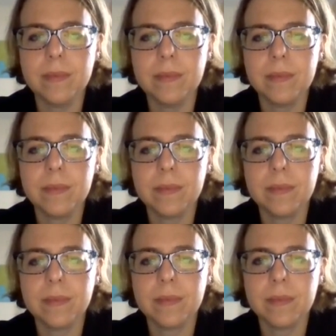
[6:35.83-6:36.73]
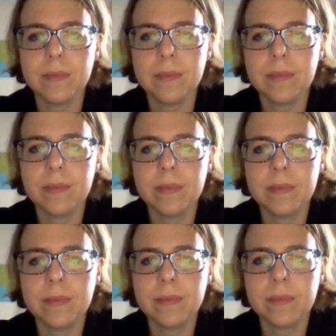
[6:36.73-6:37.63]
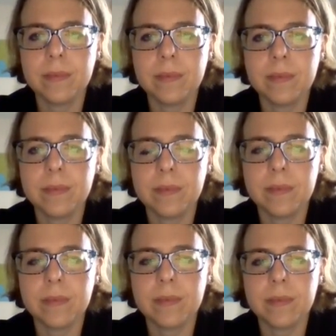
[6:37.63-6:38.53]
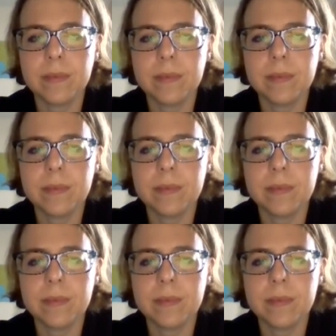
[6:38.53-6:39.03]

[no speech]